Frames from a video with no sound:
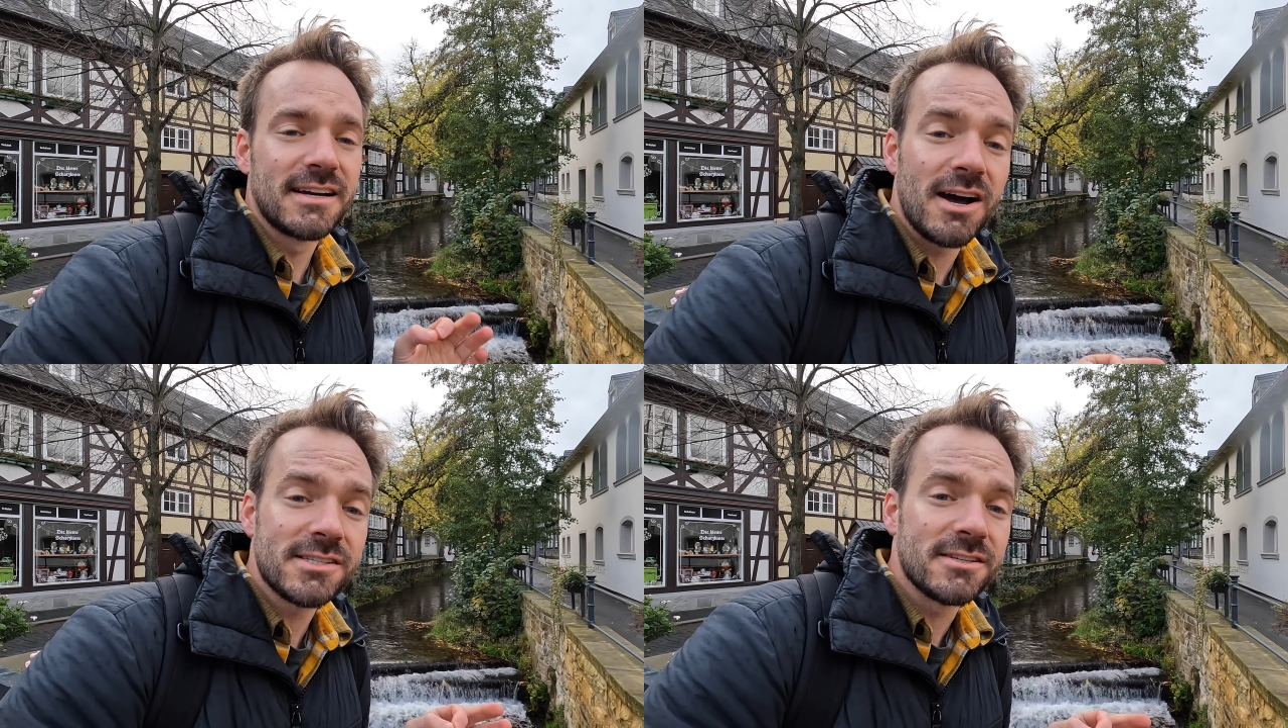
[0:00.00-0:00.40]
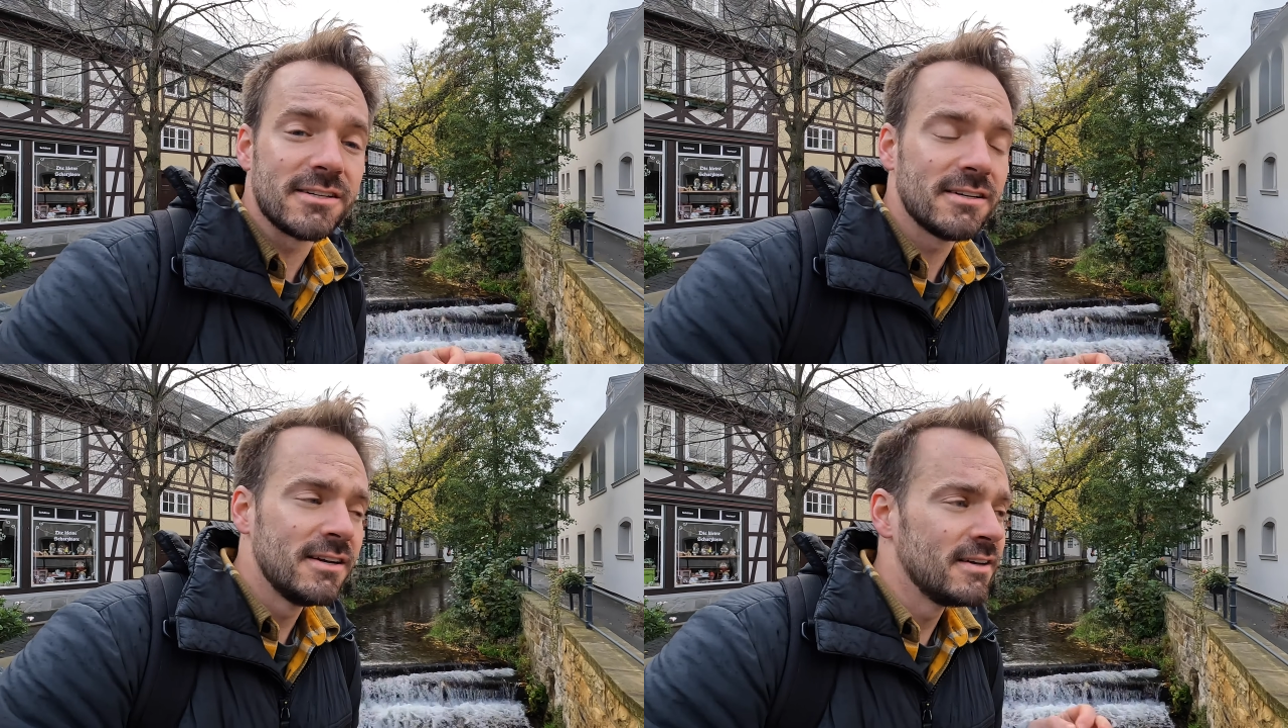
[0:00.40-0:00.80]

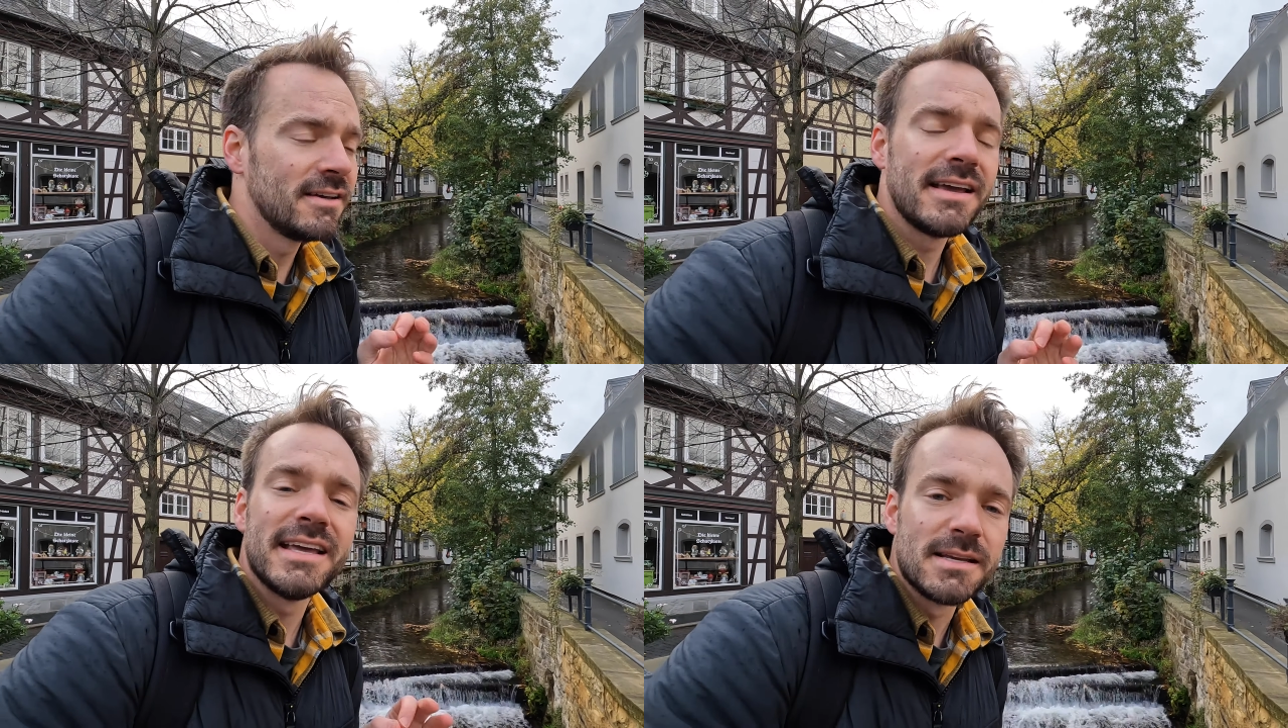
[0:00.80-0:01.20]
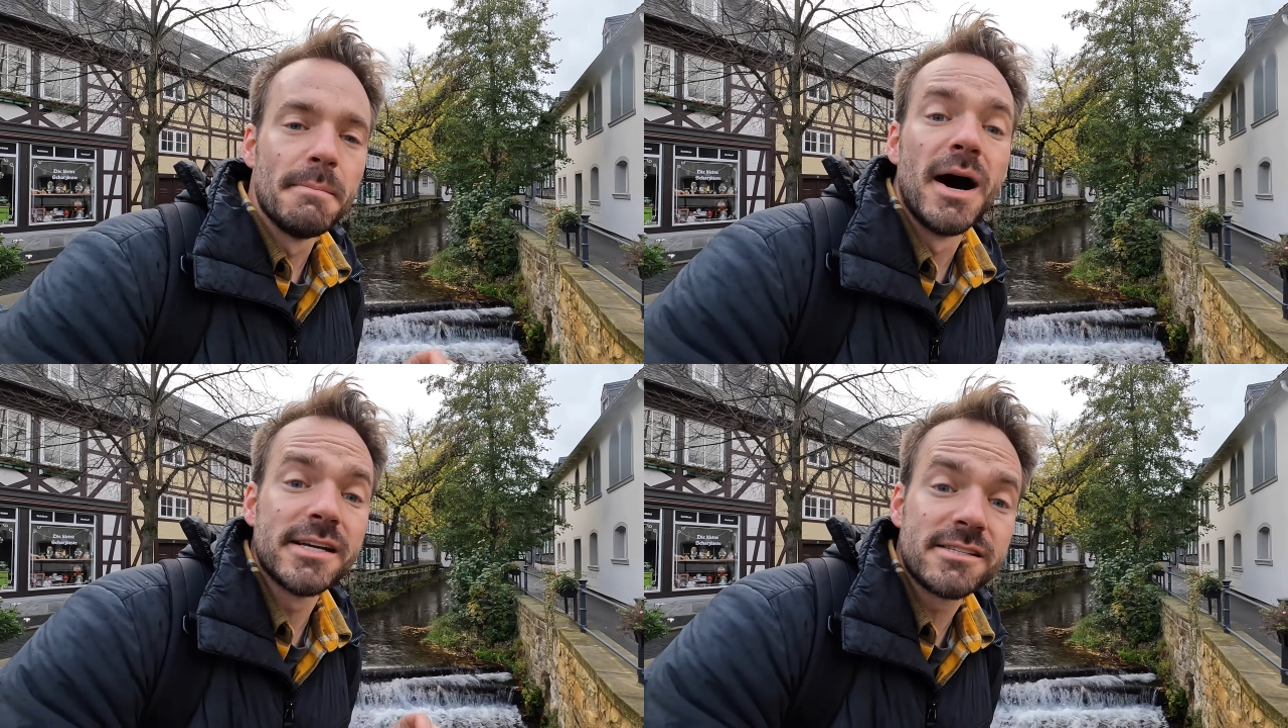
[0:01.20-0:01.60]
Goslar is a
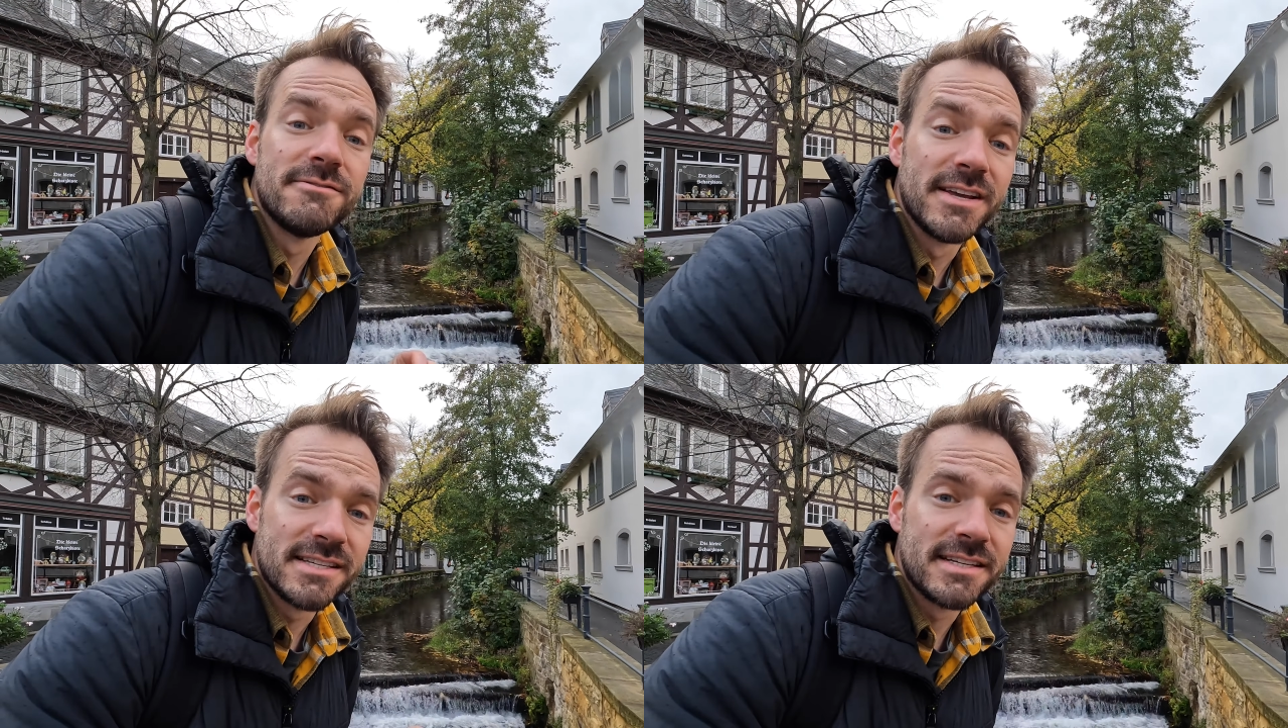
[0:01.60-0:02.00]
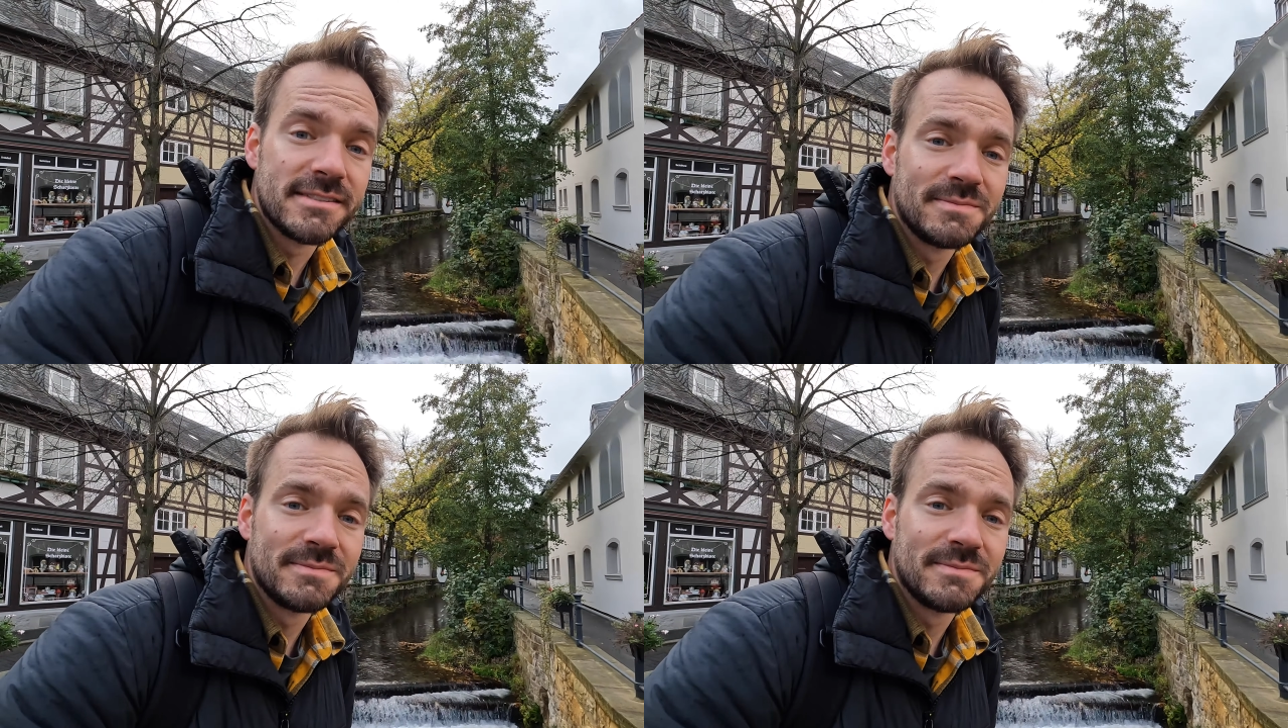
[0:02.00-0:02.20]
must visit.